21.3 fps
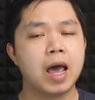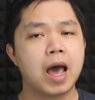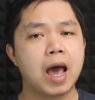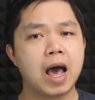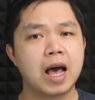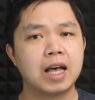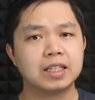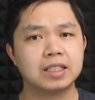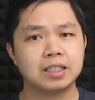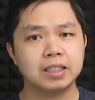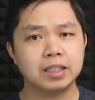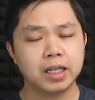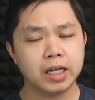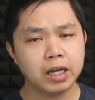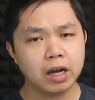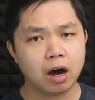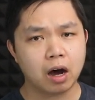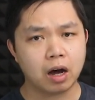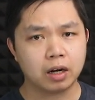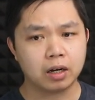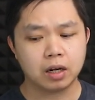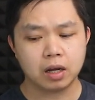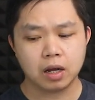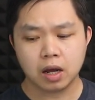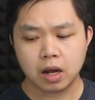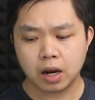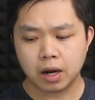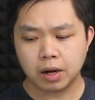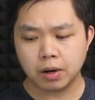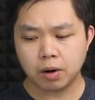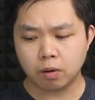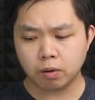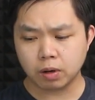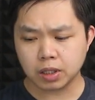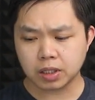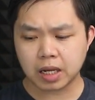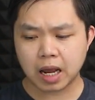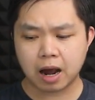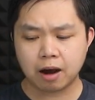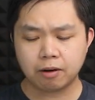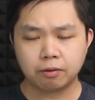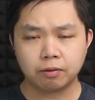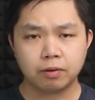as neon. Notice
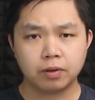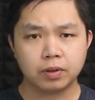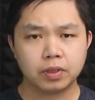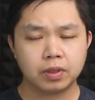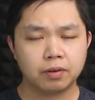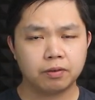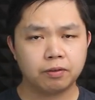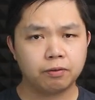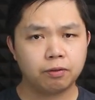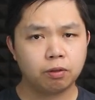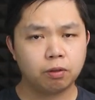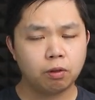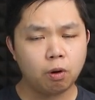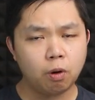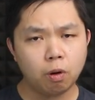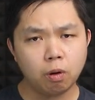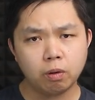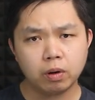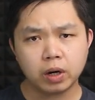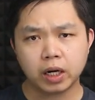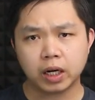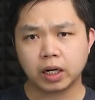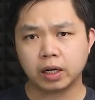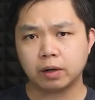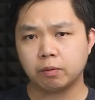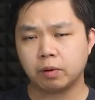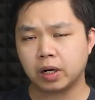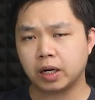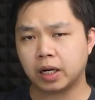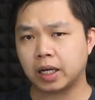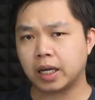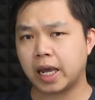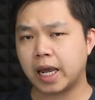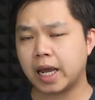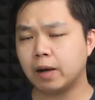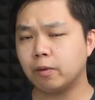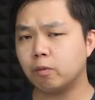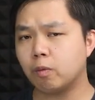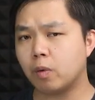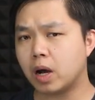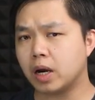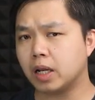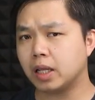how the fluorine, when it gains
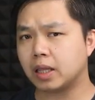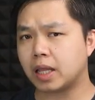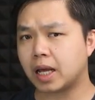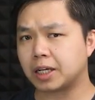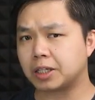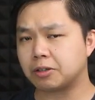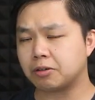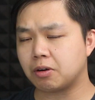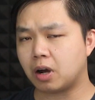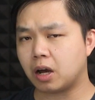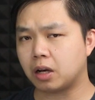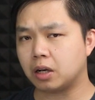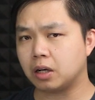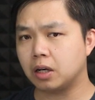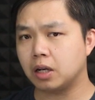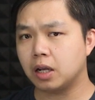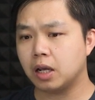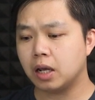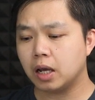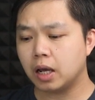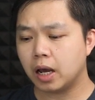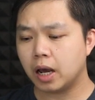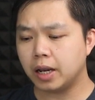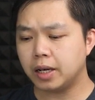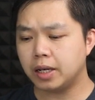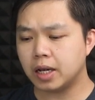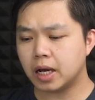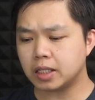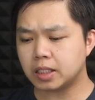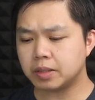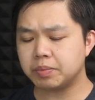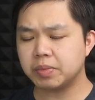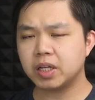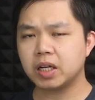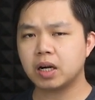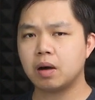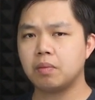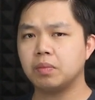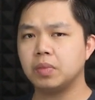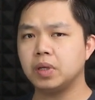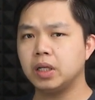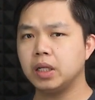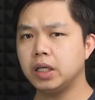1 electron, it doesn't
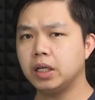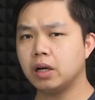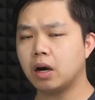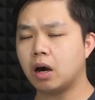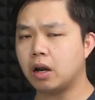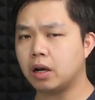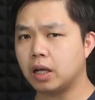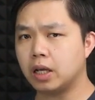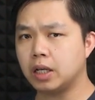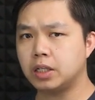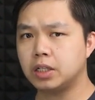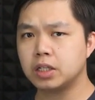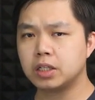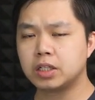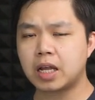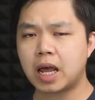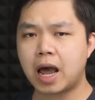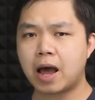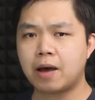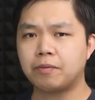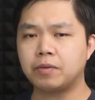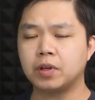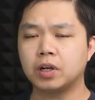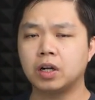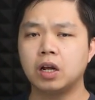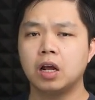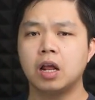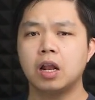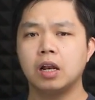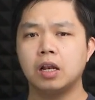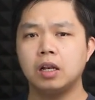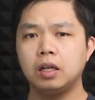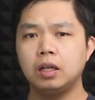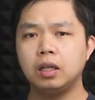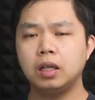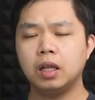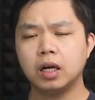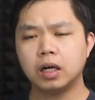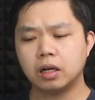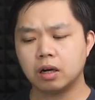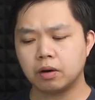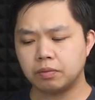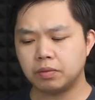become neon. It just have the
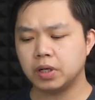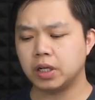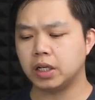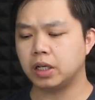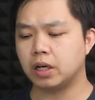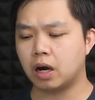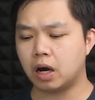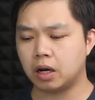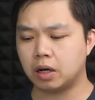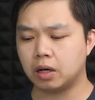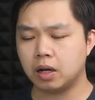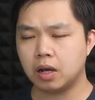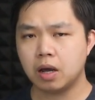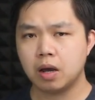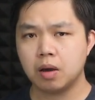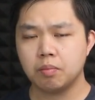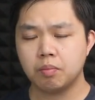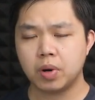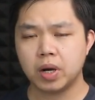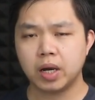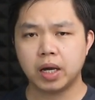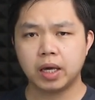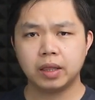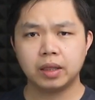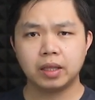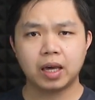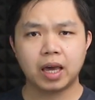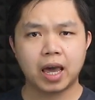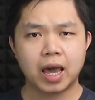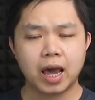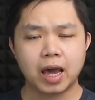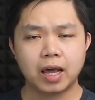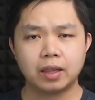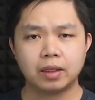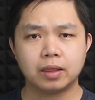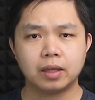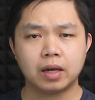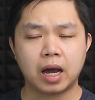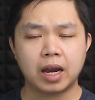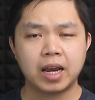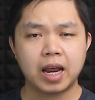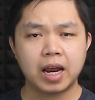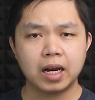look of neon. But in the end,
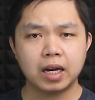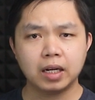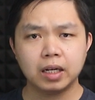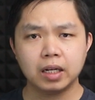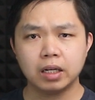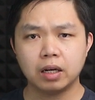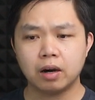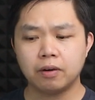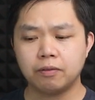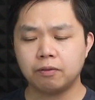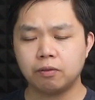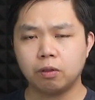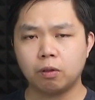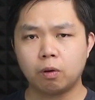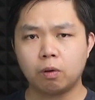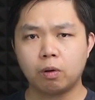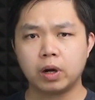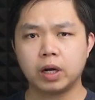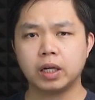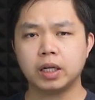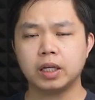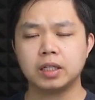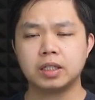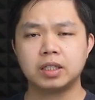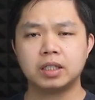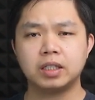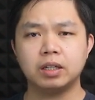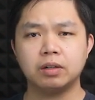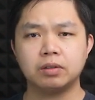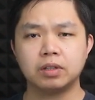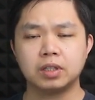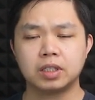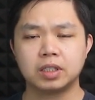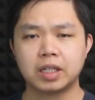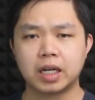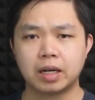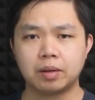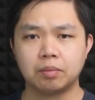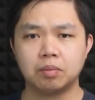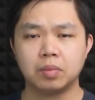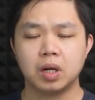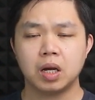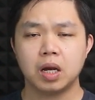the identity of fluorine is still the
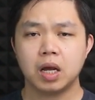same